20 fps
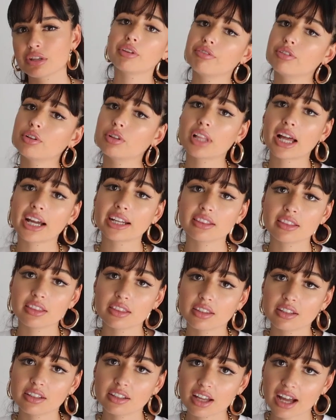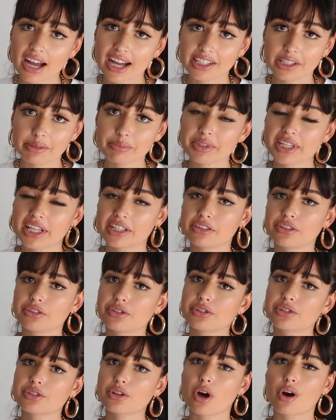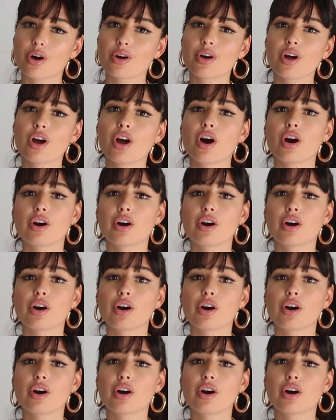If you like the items that you saw